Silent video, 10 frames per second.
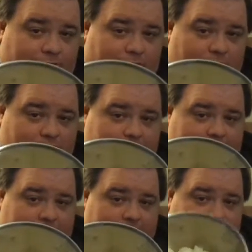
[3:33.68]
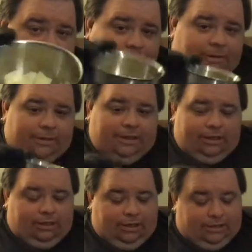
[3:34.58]
garlic cut up in
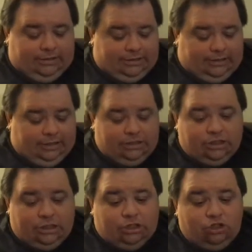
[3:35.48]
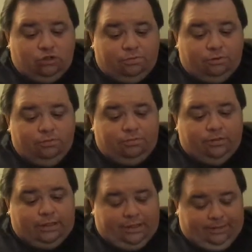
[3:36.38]
there, and it's sliced like super duper
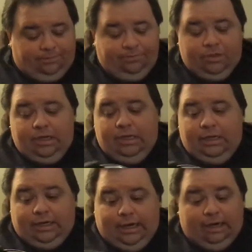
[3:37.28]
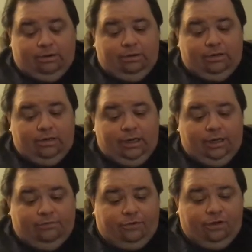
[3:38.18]
thin. Now,
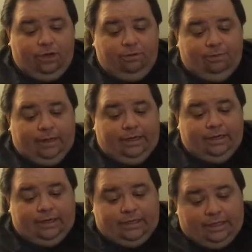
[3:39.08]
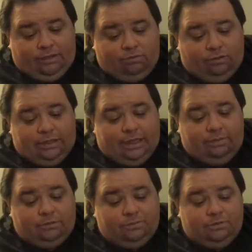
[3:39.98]
if you know about anything, 3
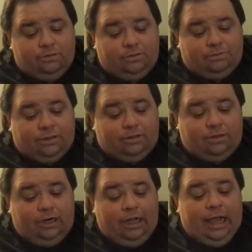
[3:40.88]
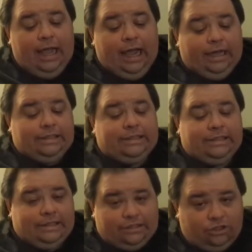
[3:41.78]
tablespoons of butter and
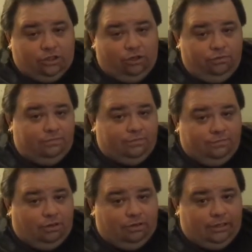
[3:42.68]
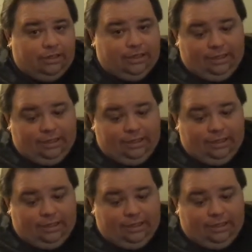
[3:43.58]
6 cloves of garlic